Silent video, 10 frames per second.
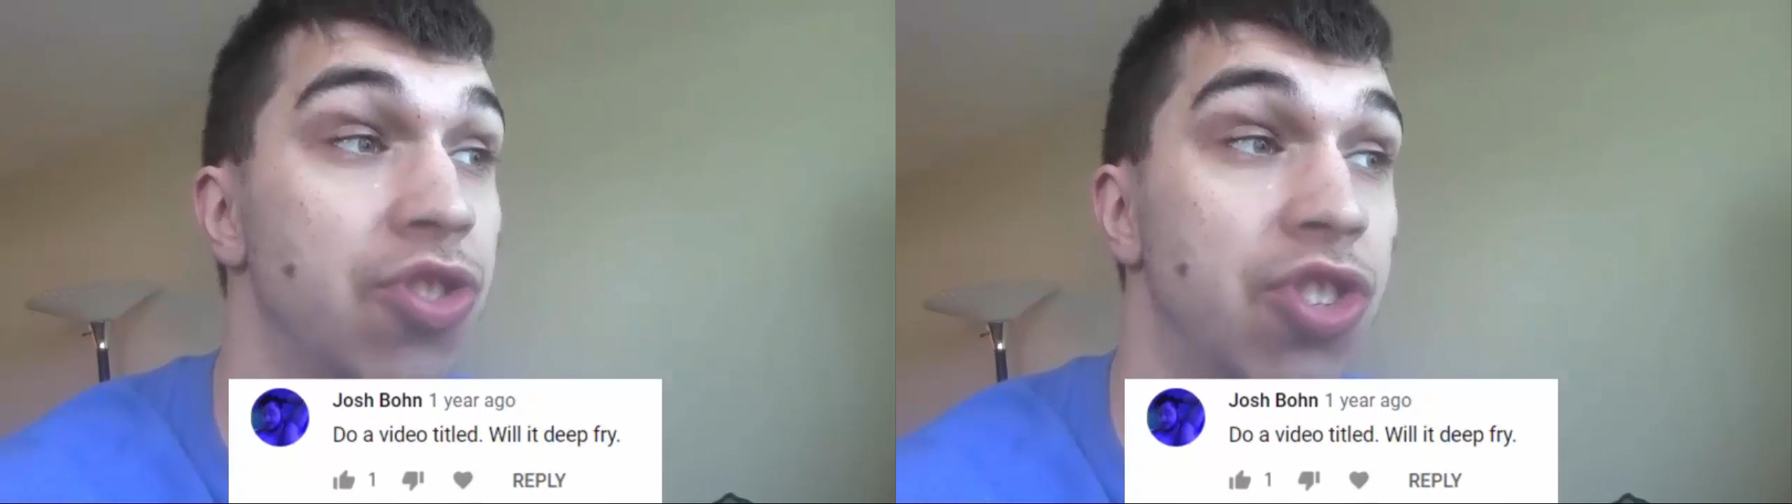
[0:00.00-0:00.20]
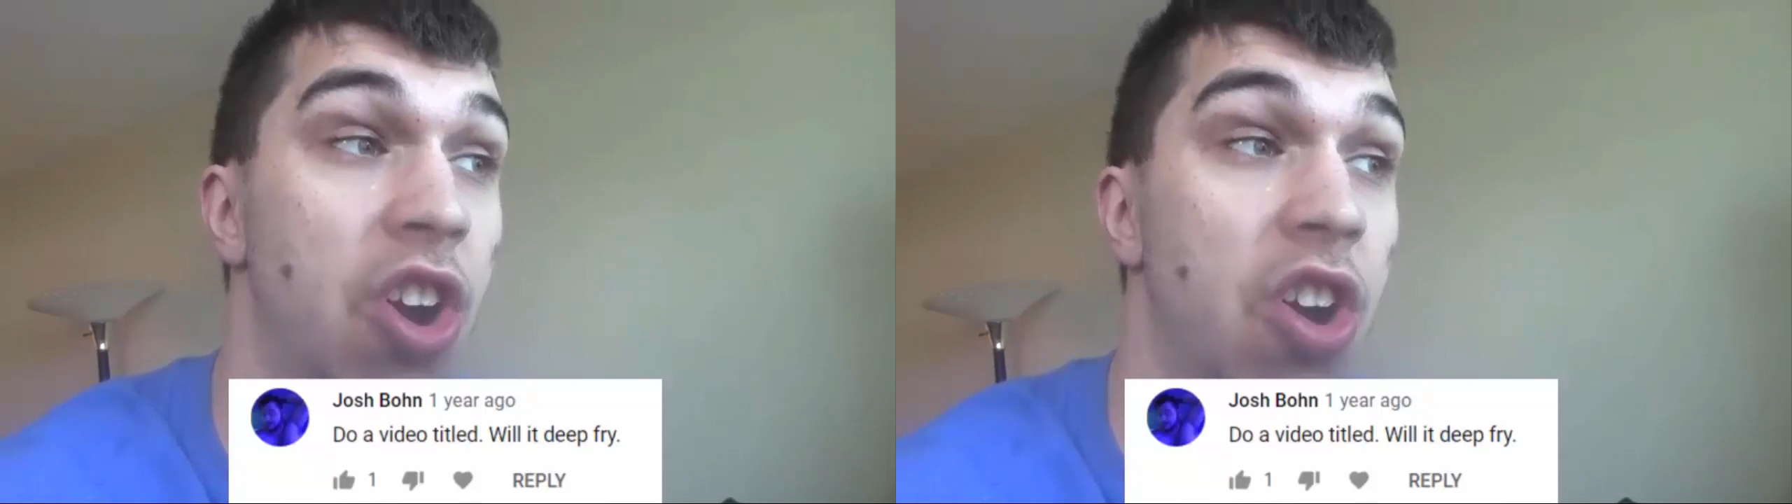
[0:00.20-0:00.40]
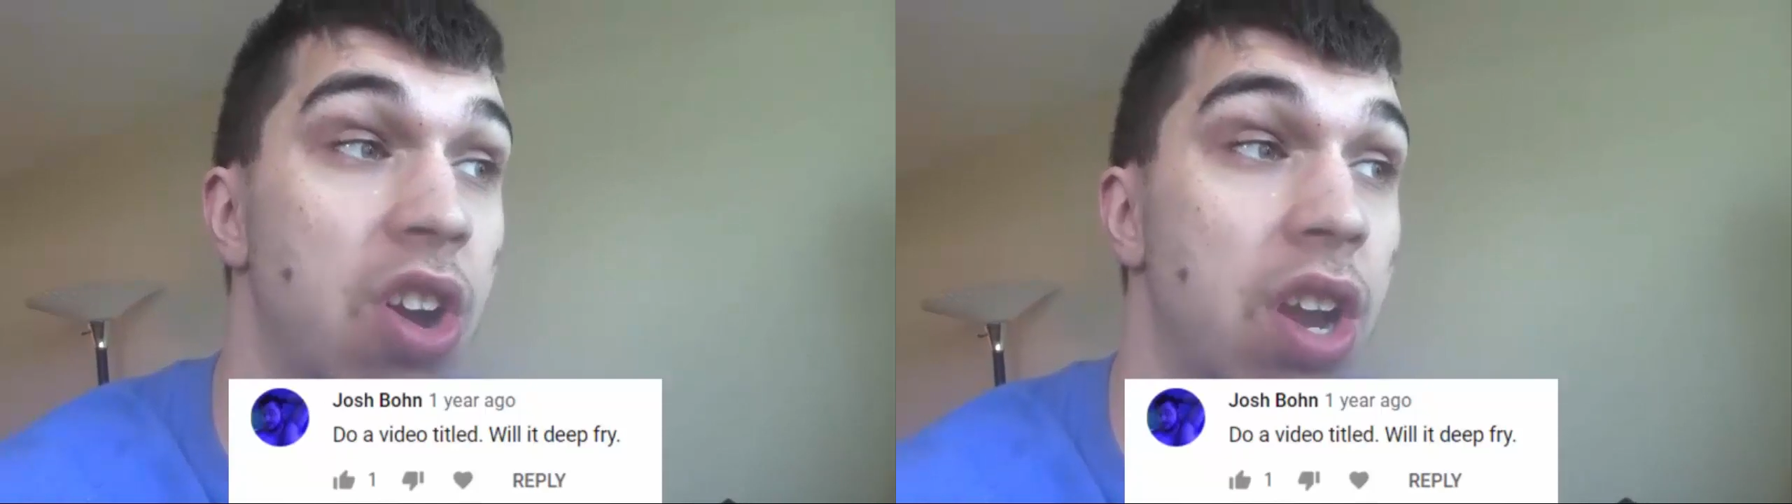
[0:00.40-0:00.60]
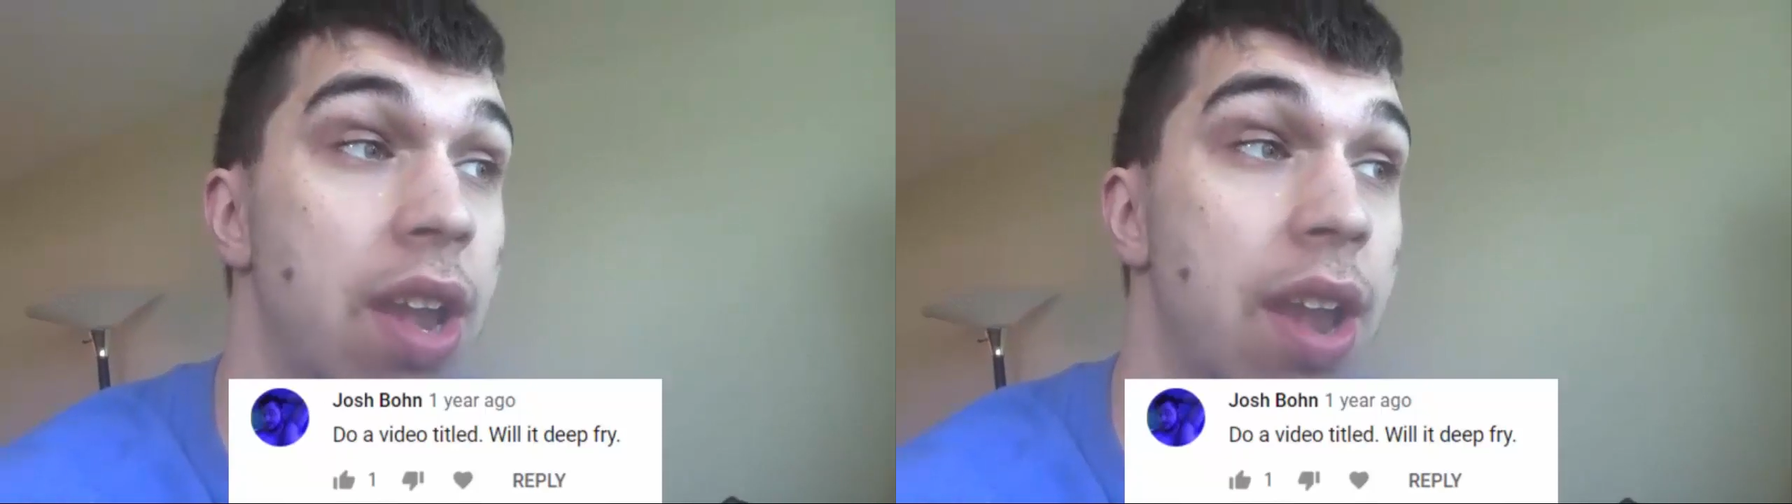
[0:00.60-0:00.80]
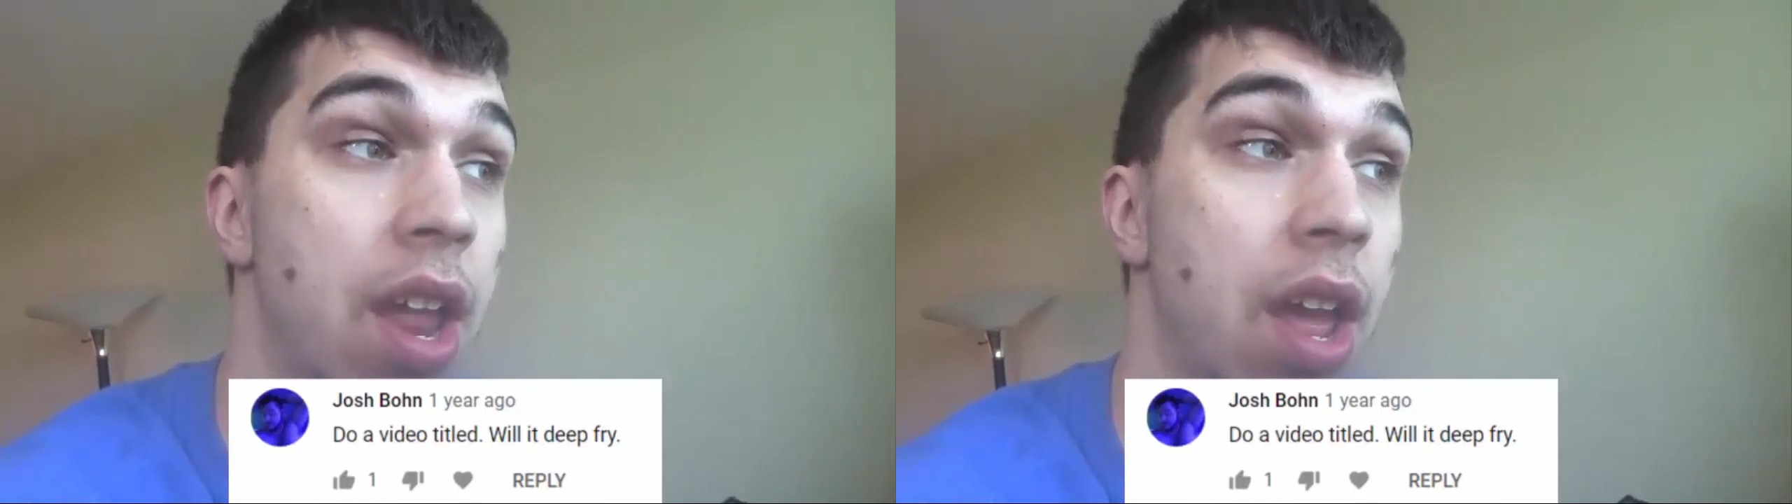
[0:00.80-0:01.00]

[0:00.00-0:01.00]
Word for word: John